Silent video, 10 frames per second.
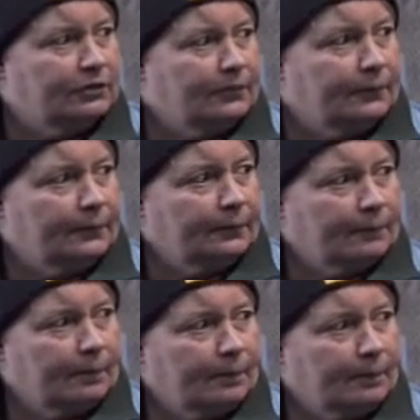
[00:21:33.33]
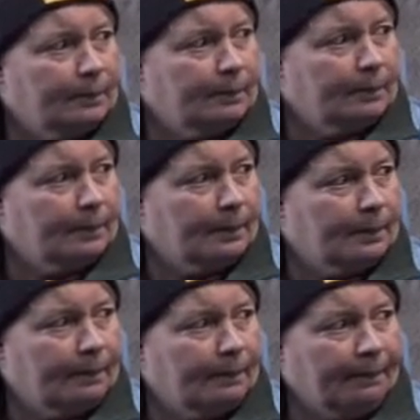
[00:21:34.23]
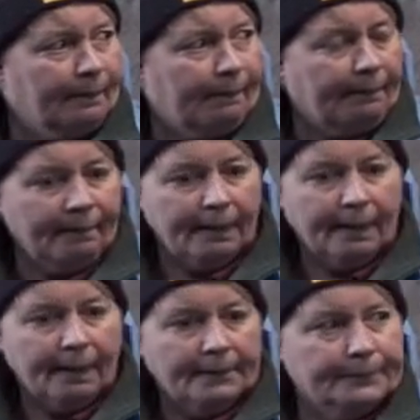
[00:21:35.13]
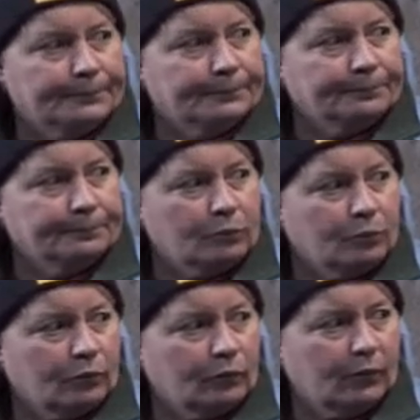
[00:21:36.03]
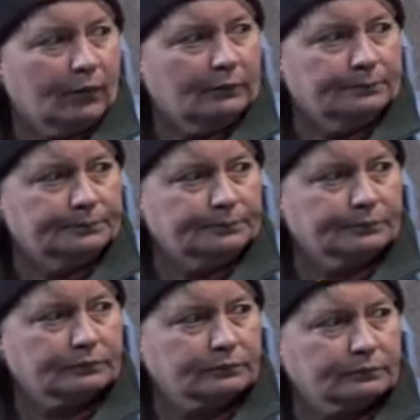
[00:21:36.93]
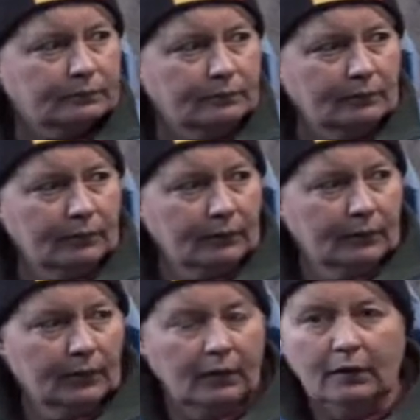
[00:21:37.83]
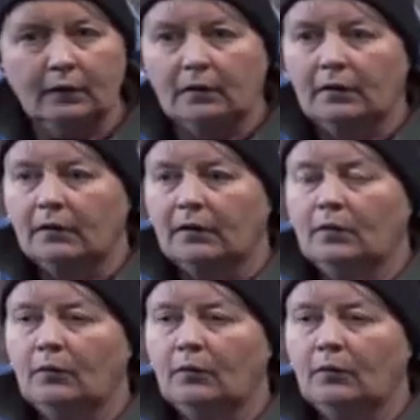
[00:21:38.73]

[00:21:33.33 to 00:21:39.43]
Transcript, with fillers: And what do you think about bars instead of dividers? You put a hole in the wall and the bar comes to this side, side.